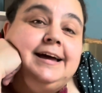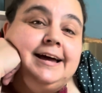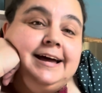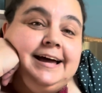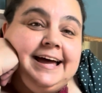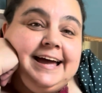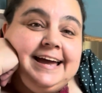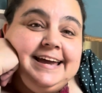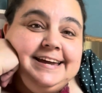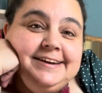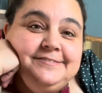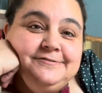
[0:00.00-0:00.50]

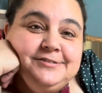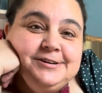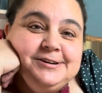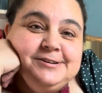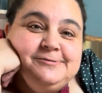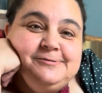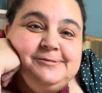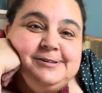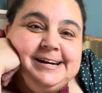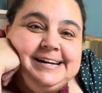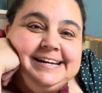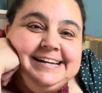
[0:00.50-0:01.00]
Hi
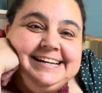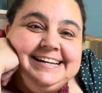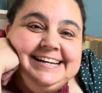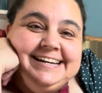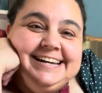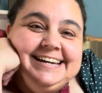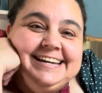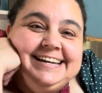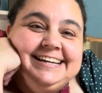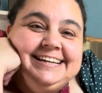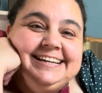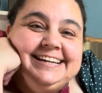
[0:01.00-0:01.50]
everyone!
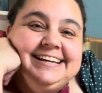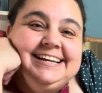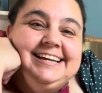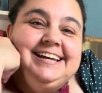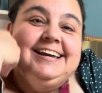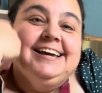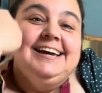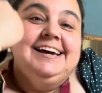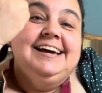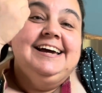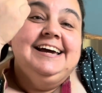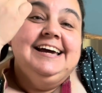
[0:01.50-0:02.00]

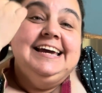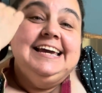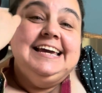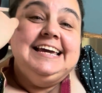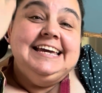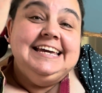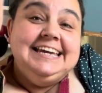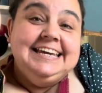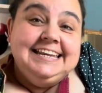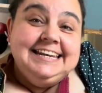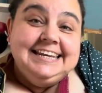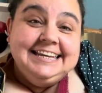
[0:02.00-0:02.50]

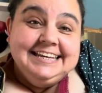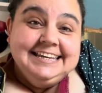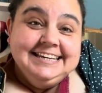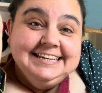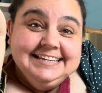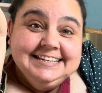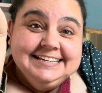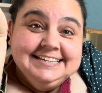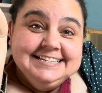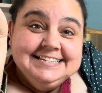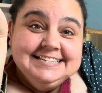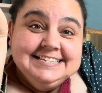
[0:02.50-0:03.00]
It
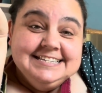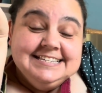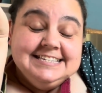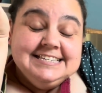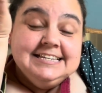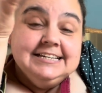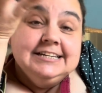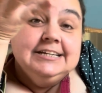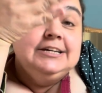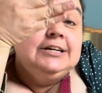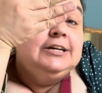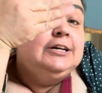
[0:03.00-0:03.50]

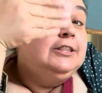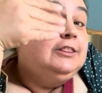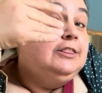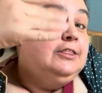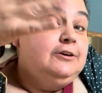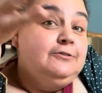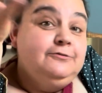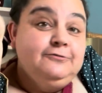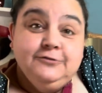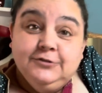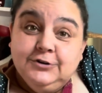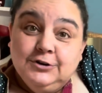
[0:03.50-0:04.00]
is
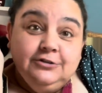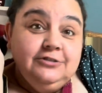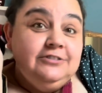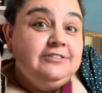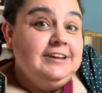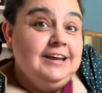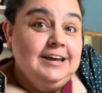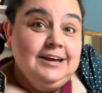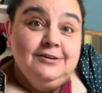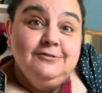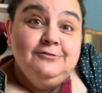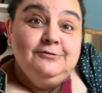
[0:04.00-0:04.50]
the first
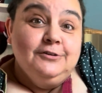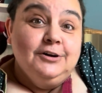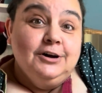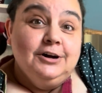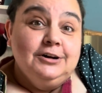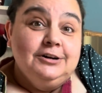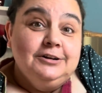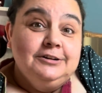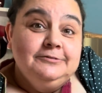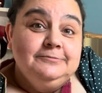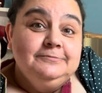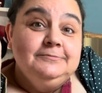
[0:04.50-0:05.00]
day of
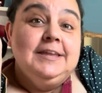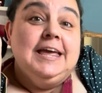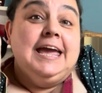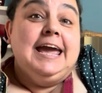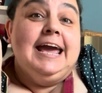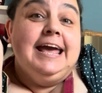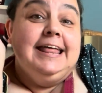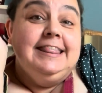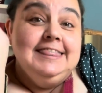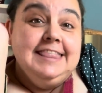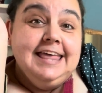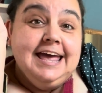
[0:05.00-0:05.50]
fall,
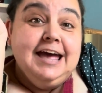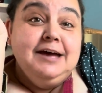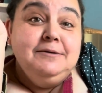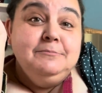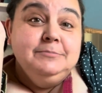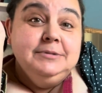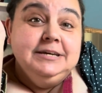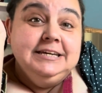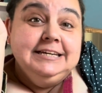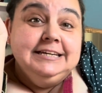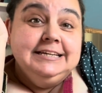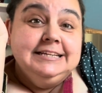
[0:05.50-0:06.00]
and that
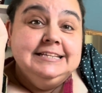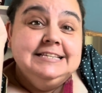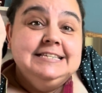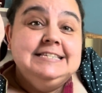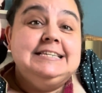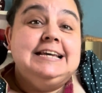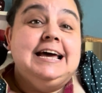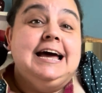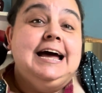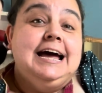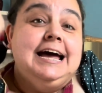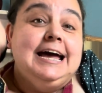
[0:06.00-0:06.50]

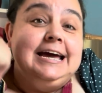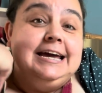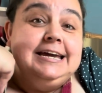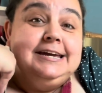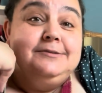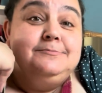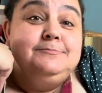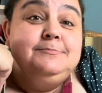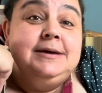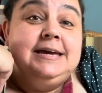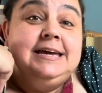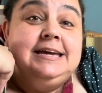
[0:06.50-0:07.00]
means I
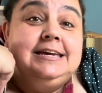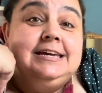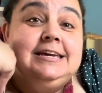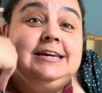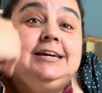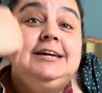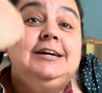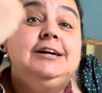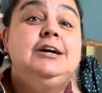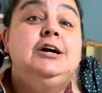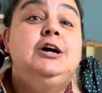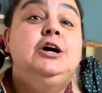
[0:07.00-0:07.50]
am
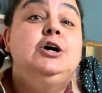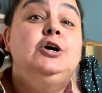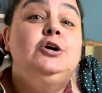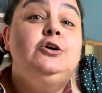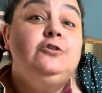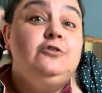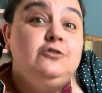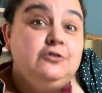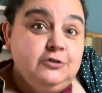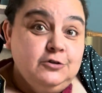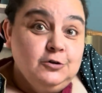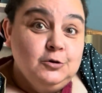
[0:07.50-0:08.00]
making
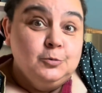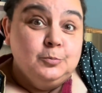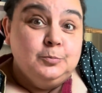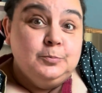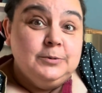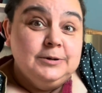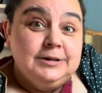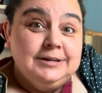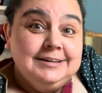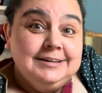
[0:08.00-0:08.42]
soup.